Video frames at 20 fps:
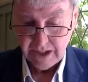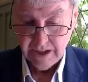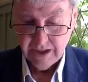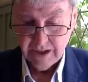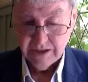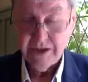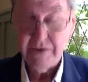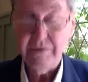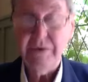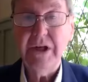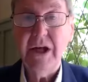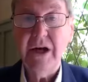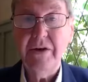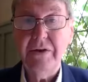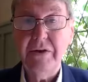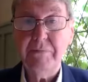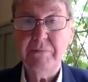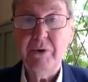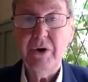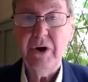So we know
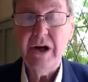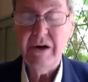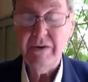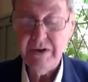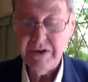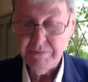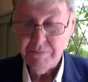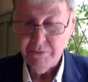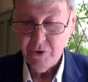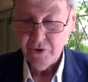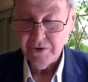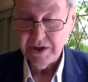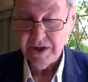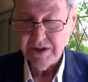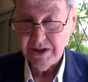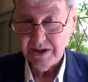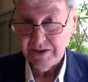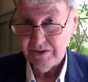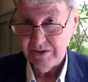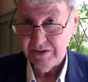that prayer is more than
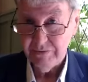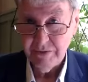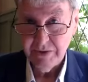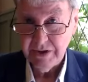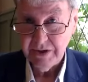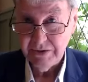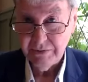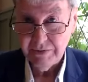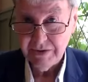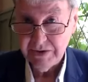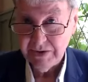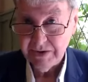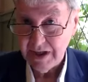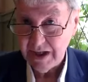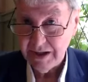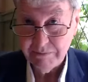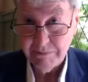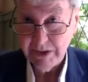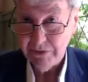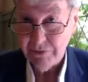just the words we
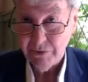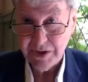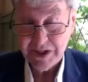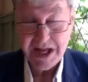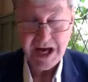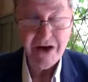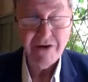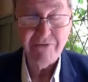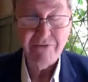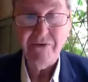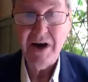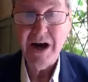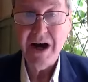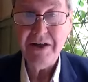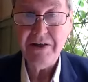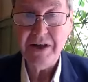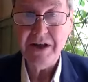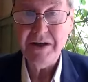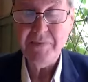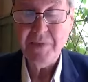say between our
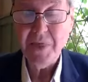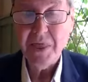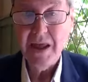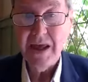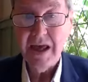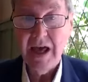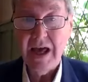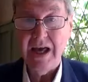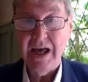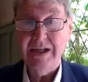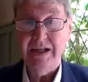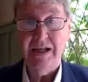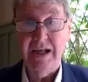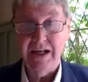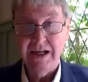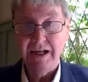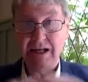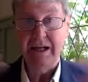Father and